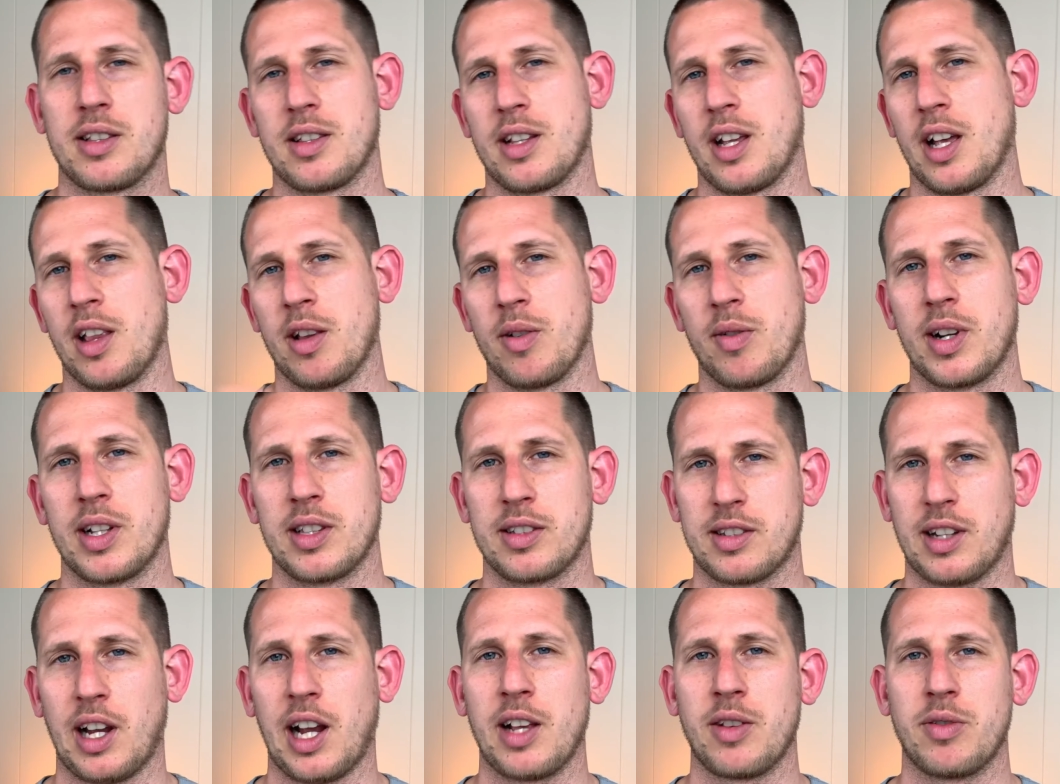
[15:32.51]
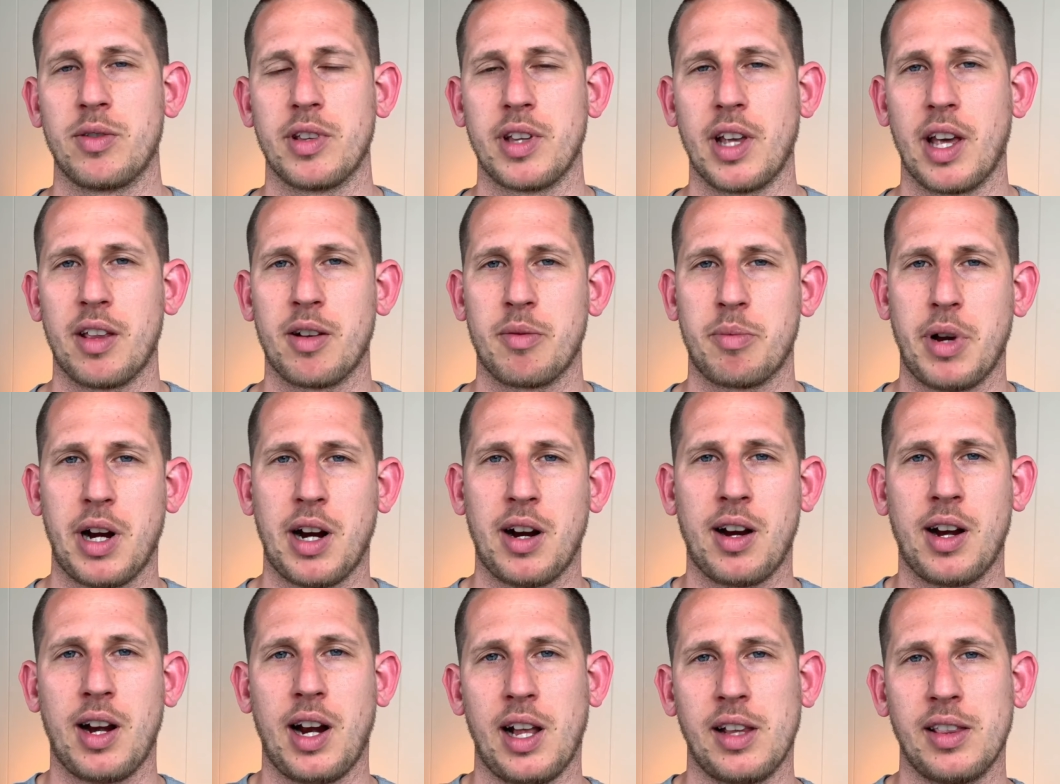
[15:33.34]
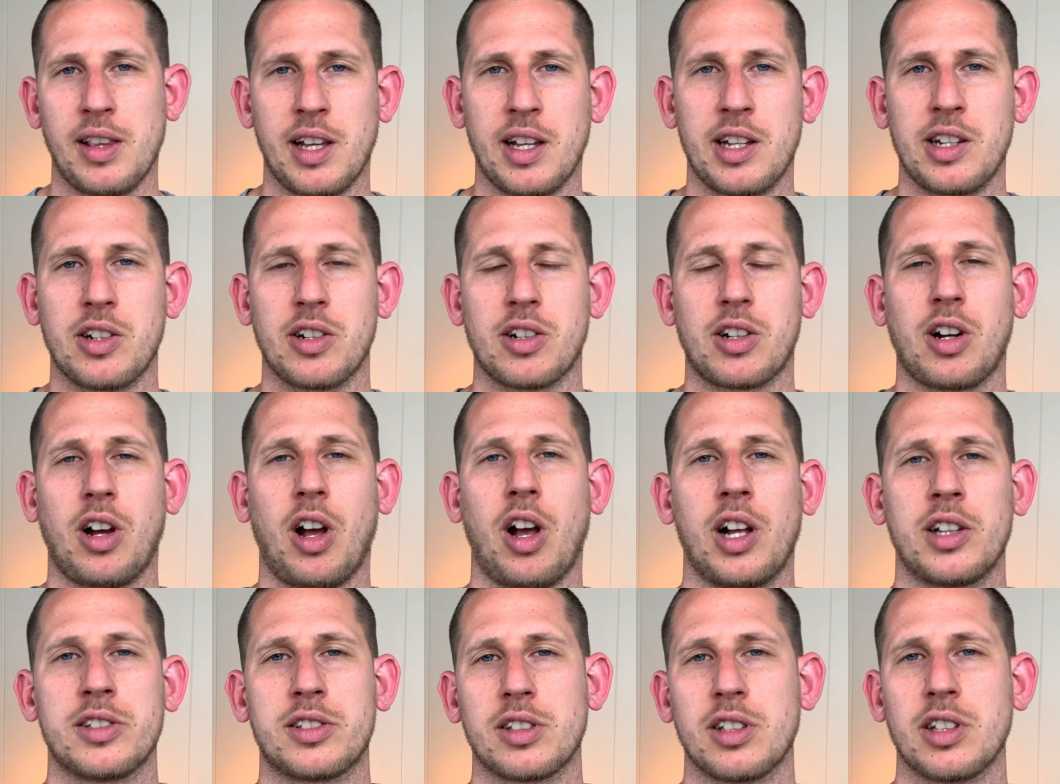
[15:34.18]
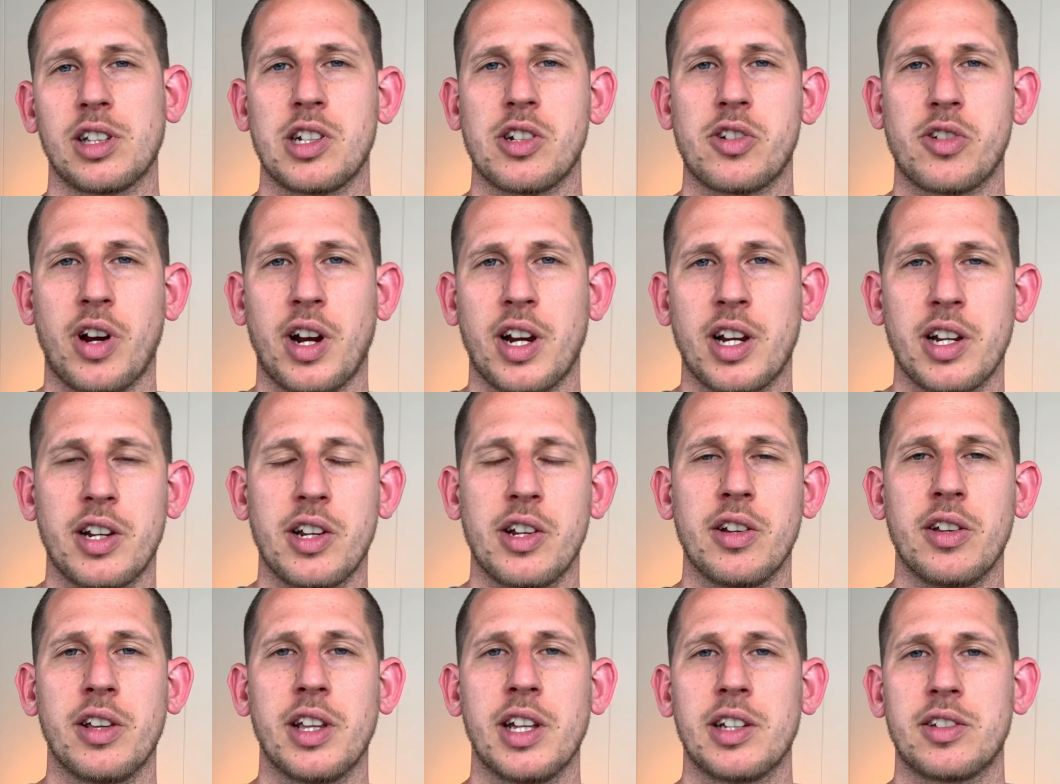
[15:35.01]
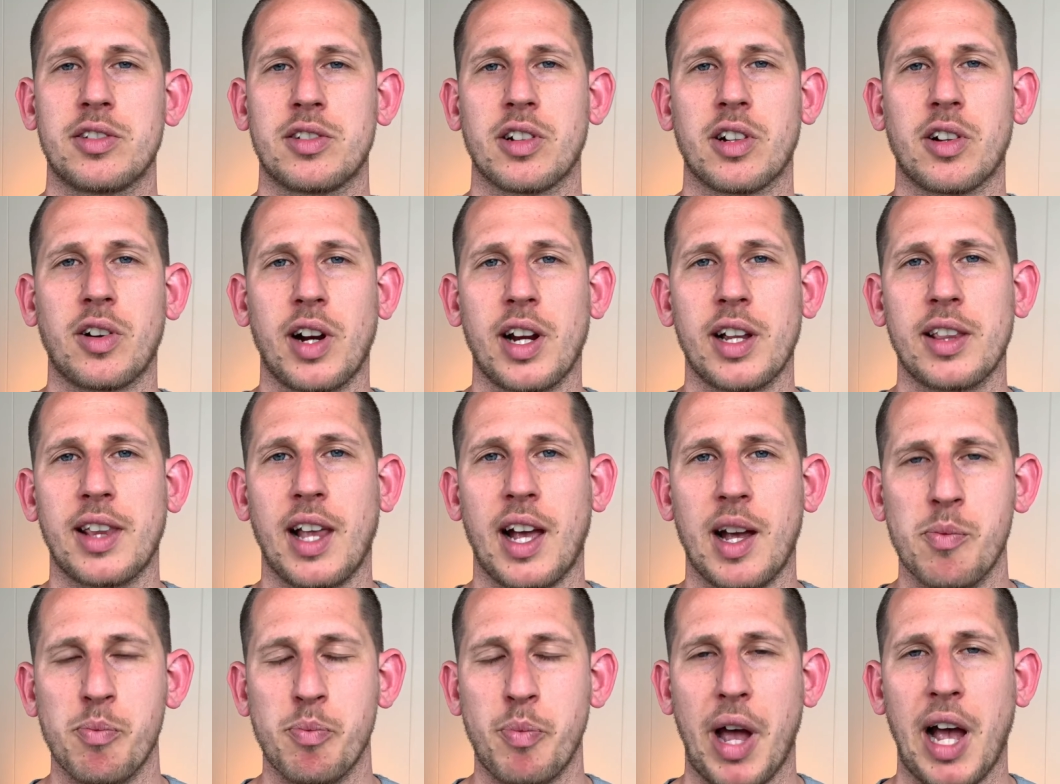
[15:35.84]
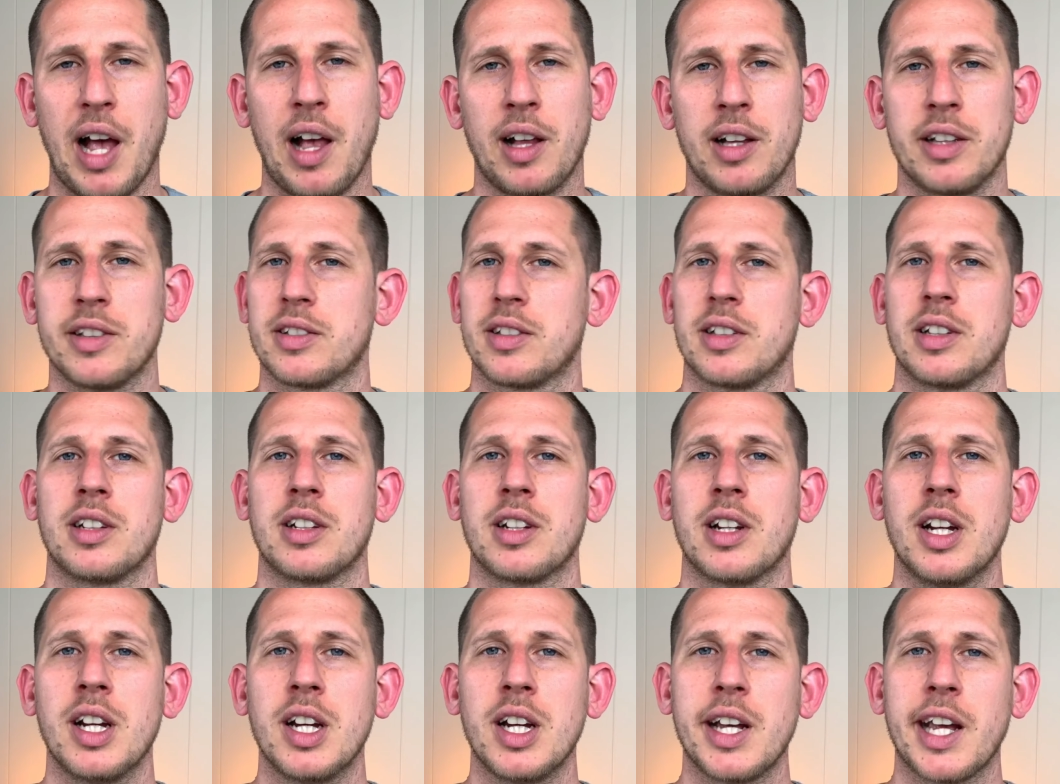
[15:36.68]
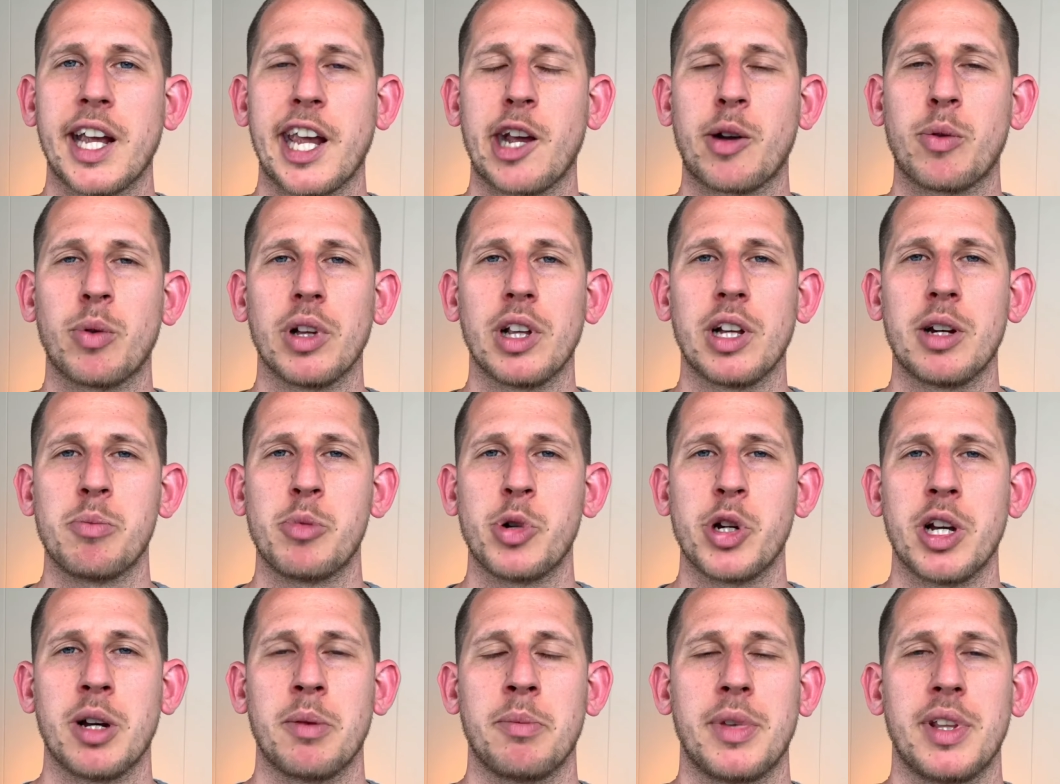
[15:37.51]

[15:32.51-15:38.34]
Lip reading: the other one sides with the other parent, and then you're constantly trying to do this to create that balance and equilibrium.